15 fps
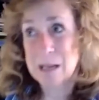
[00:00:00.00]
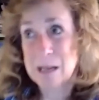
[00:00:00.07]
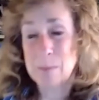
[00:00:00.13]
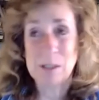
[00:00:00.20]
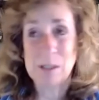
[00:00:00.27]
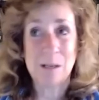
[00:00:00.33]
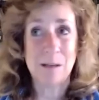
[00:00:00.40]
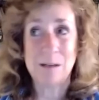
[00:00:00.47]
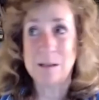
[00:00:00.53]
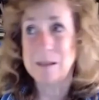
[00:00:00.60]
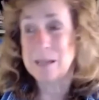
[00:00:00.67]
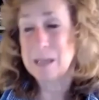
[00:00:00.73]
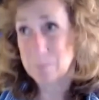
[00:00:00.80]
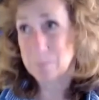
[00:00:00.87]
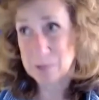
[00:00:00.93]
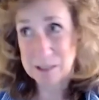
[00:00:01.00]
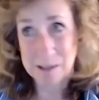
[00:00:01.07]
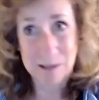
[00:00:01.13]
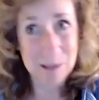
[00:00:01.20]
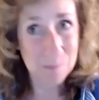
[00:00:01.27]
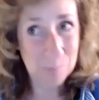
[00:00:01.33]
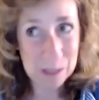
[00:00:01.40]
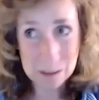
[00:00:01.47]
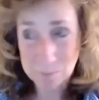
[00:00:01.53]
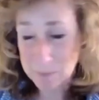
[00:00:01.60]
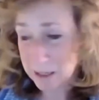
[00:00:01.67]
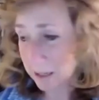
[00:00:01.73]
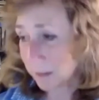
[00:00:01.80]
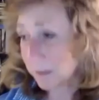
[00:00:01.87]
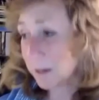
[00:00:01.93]
Amazon. And in the Amazon, I met a
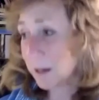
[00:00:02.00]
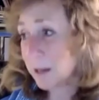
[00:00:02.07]
man